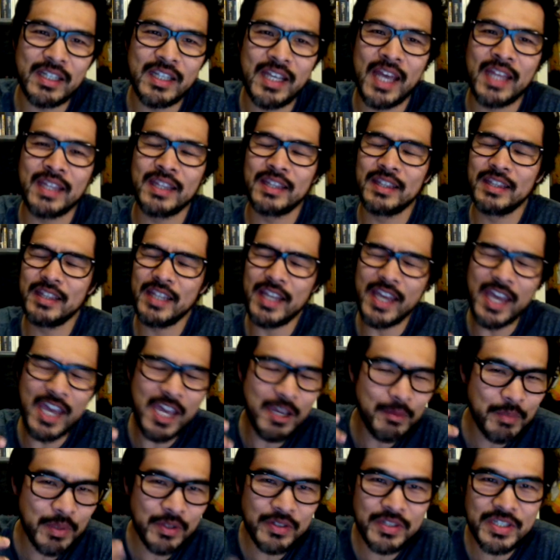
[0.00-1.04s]
and
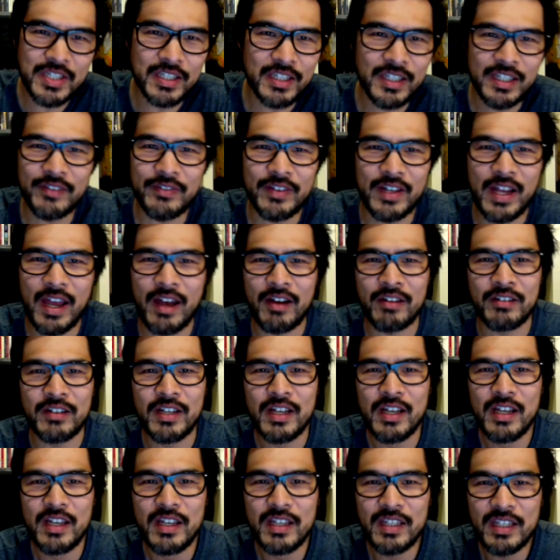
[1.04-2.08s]
labor to live it out
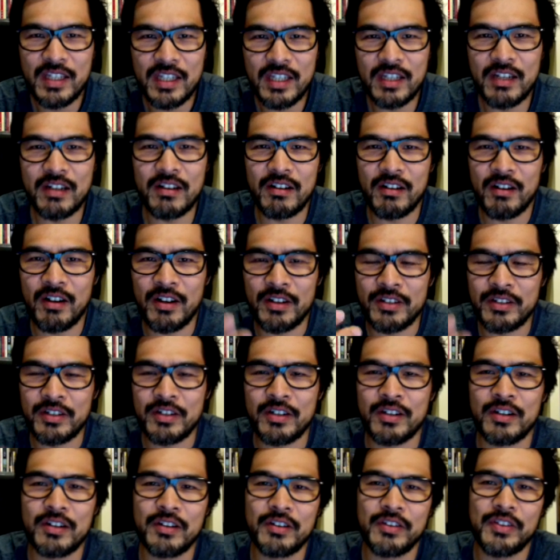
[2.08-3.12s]
here on
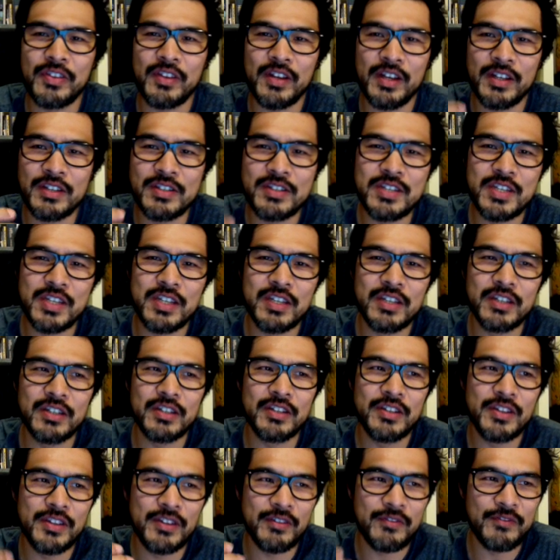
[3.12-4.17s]
earth
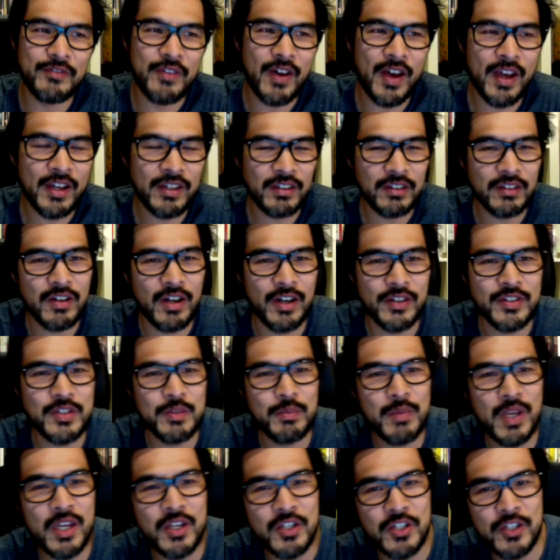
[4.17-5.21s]
until the final
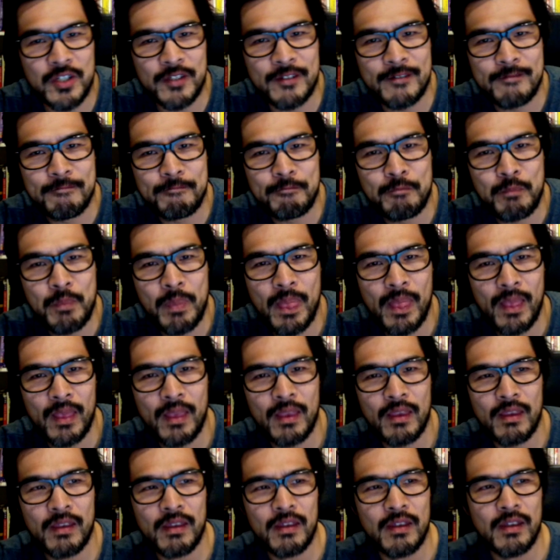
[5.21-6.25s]
consummation.
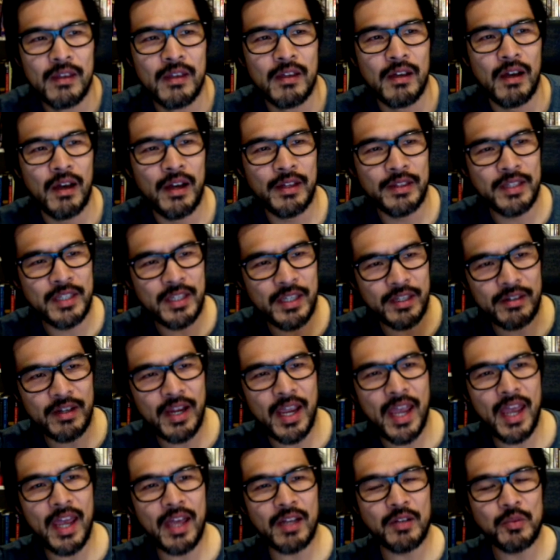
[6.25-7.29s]
On the other
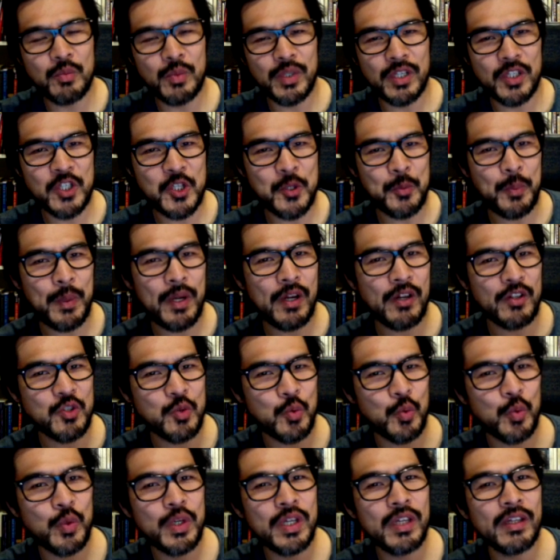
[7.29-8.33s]
hand, we experience
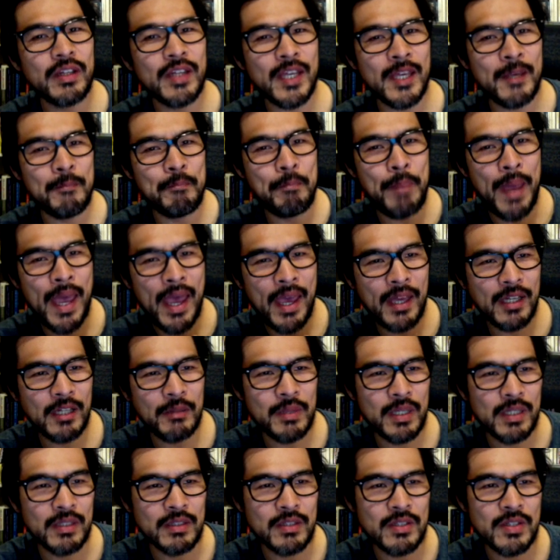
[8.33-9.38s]
real
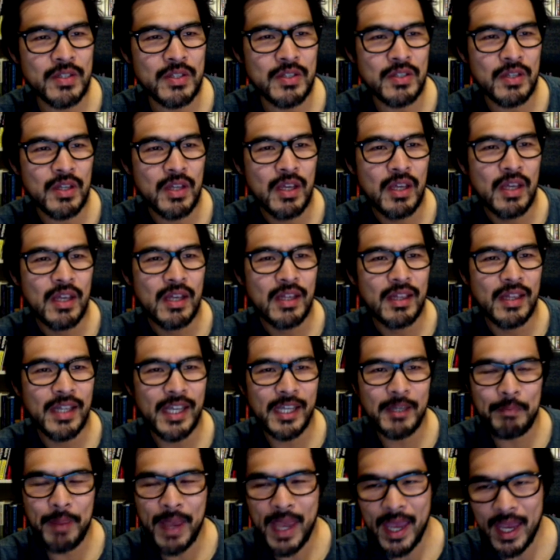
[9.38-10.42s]
impediments
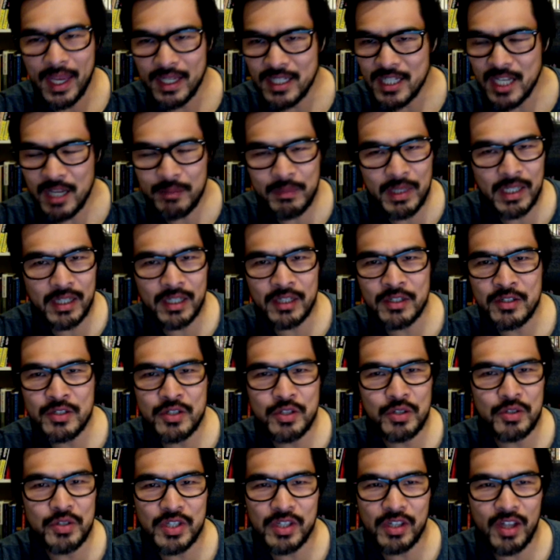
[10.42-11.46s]
like
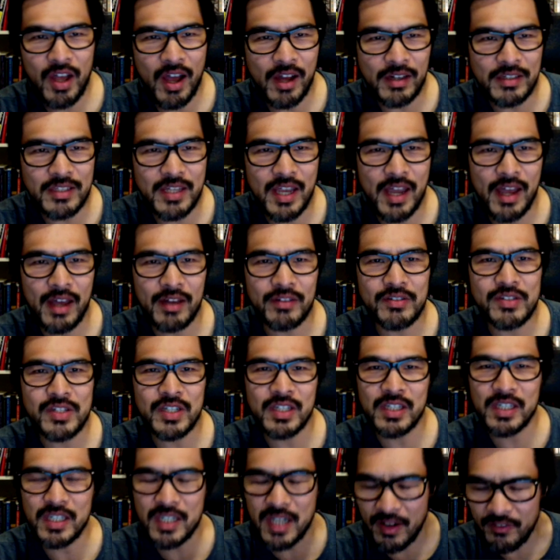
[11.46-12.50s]
pandemic-induced lockdowns
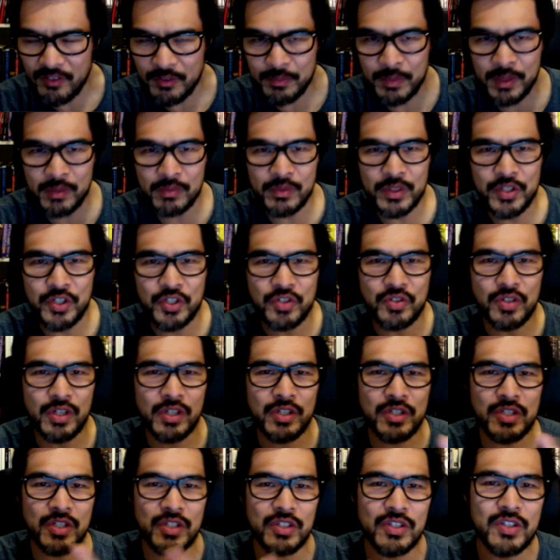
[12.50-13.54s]
and government
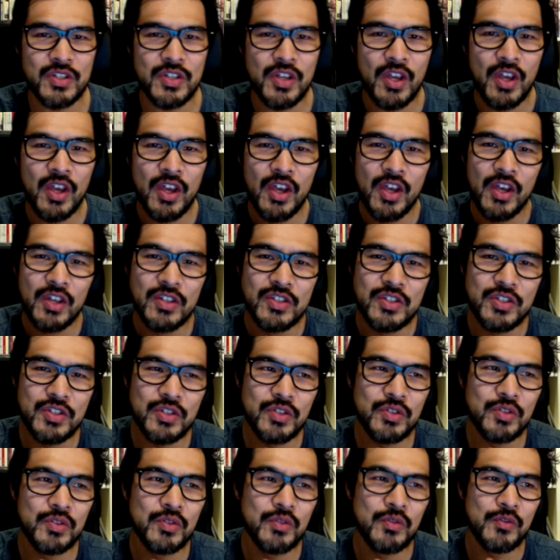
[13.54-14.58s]
restrictions
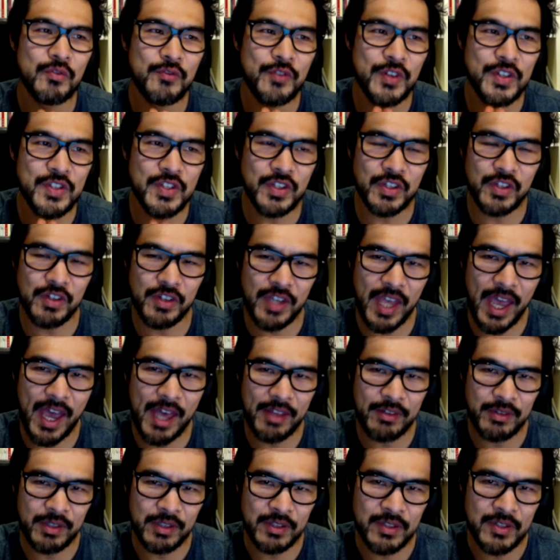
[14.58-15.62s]
to physical
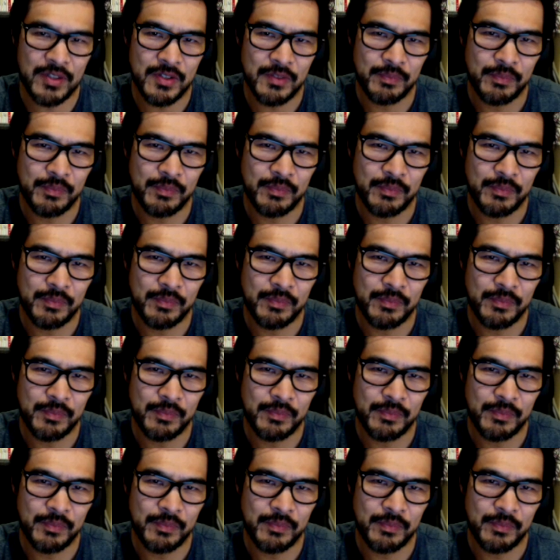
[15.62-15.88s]
gatherings.